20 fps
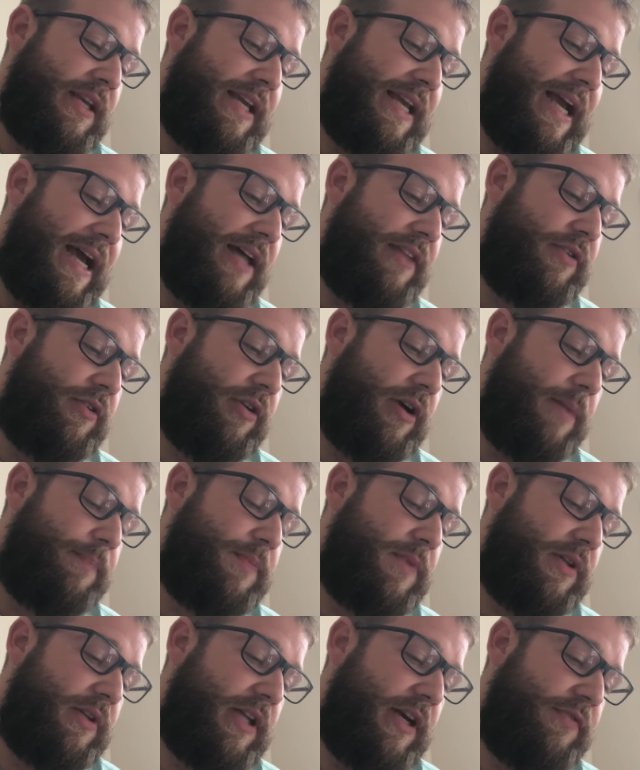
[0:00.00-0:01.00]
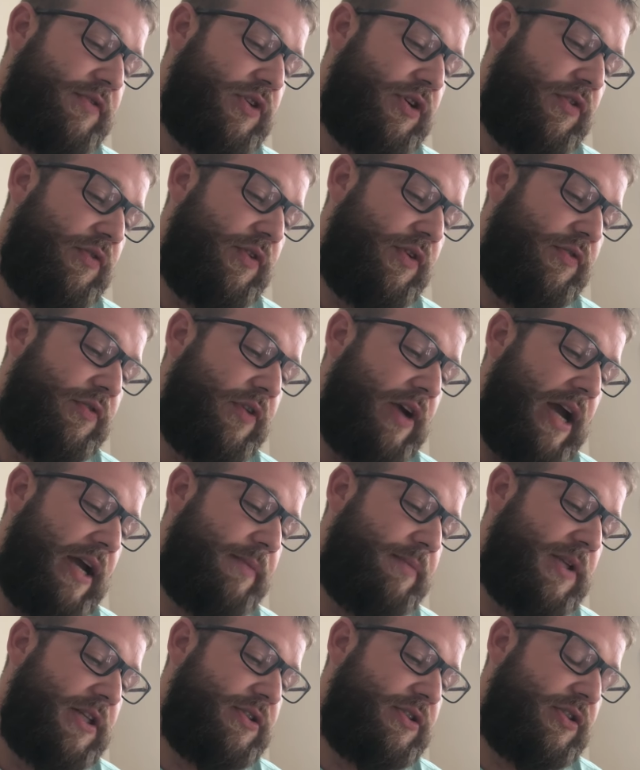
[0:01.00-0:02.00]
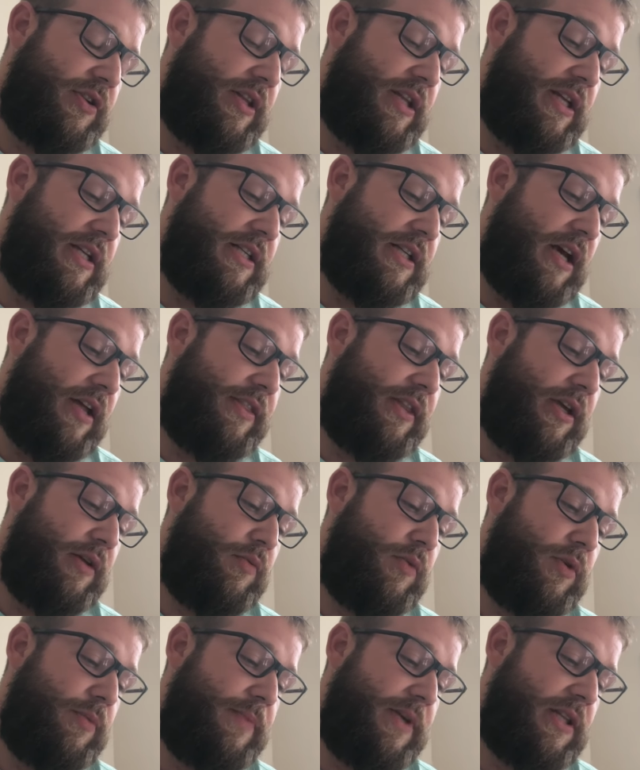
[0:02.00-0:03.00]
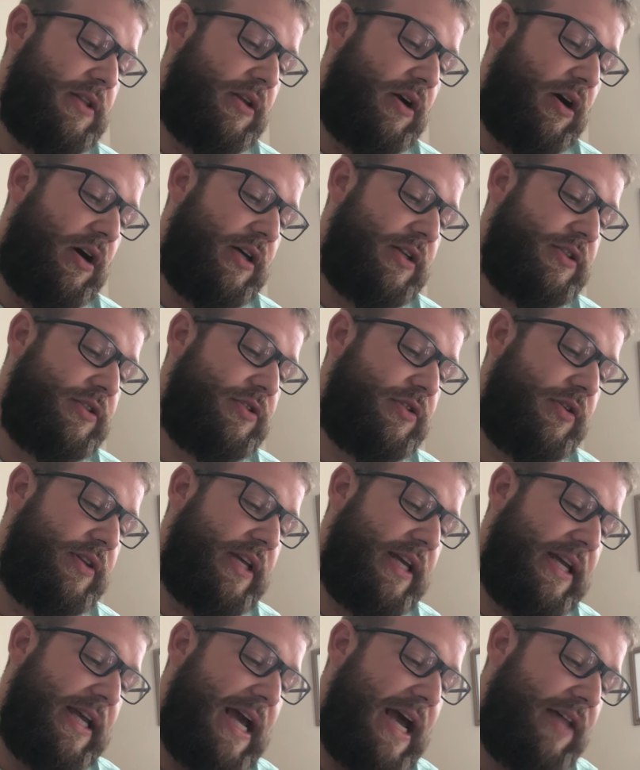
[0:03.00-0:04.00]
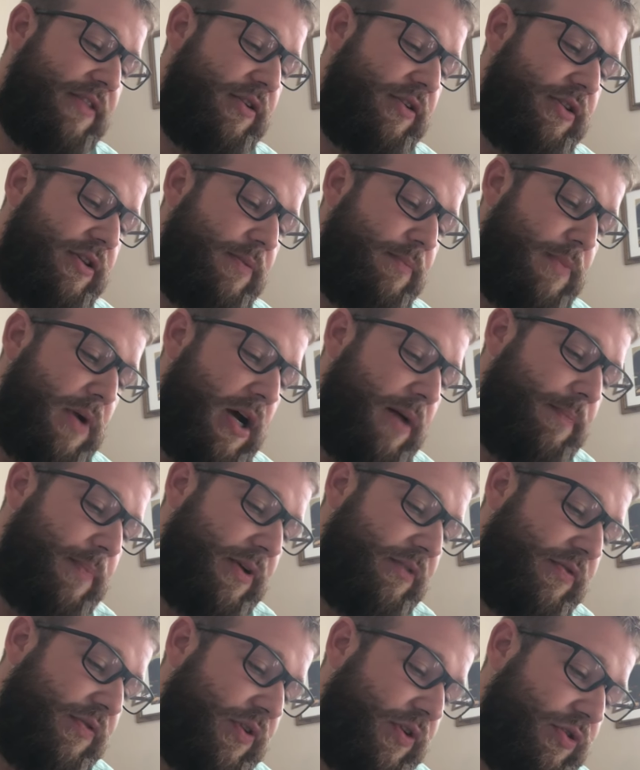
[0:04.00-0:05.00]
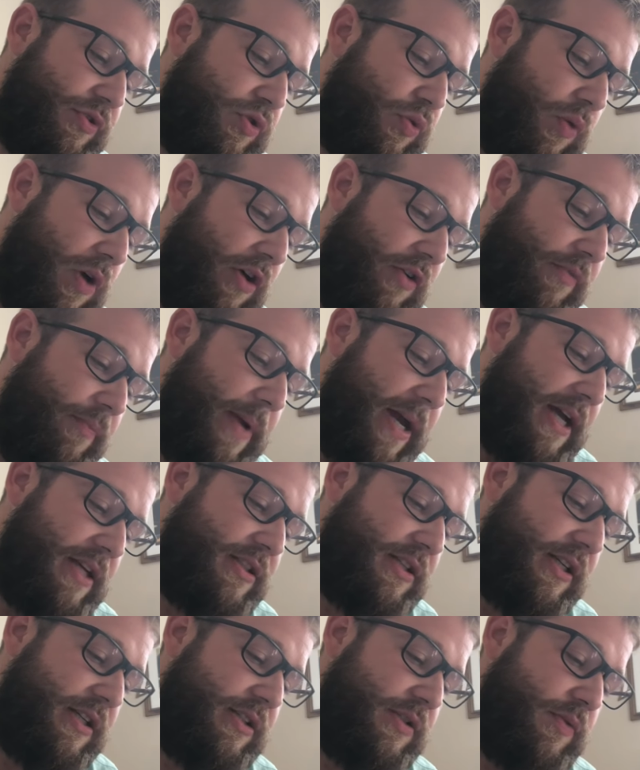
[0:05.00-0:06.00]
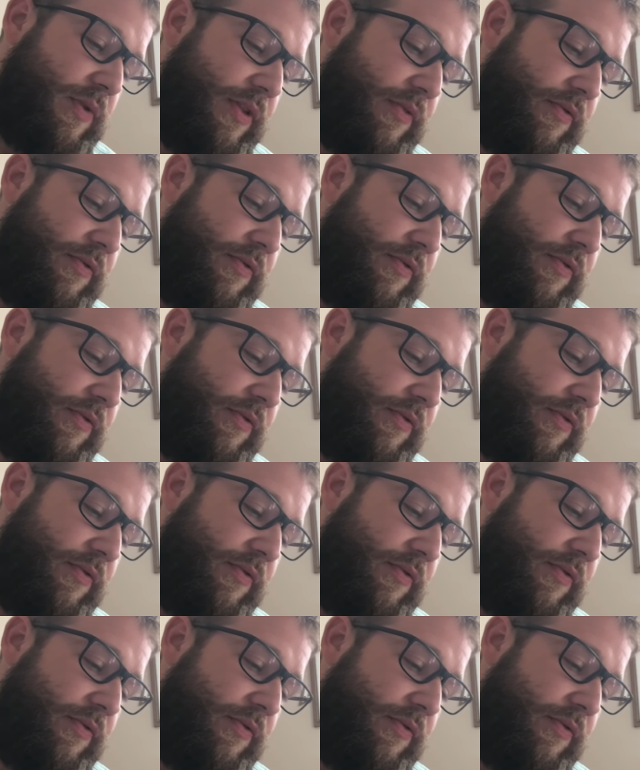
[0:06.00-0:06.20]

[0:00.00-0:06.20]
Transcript: Gather up the leftover fragments so that nothing will be lost. So they gathered them up and filled twelve baskets with